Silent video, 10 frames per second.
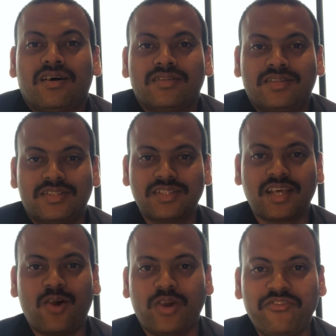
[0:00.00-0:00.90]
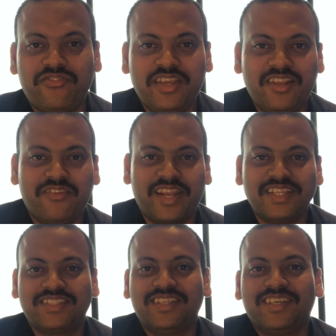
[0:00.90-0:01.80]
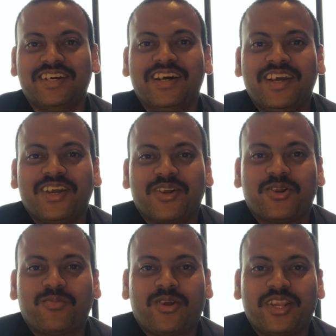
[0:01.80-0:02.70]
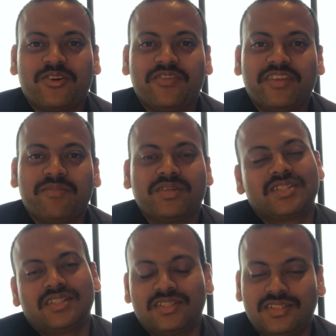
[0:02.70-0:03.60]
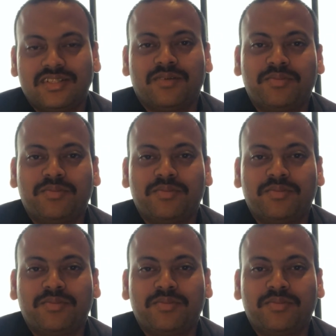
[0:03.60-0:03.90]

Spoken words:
this is how I feel when I see a good morning, good evening message.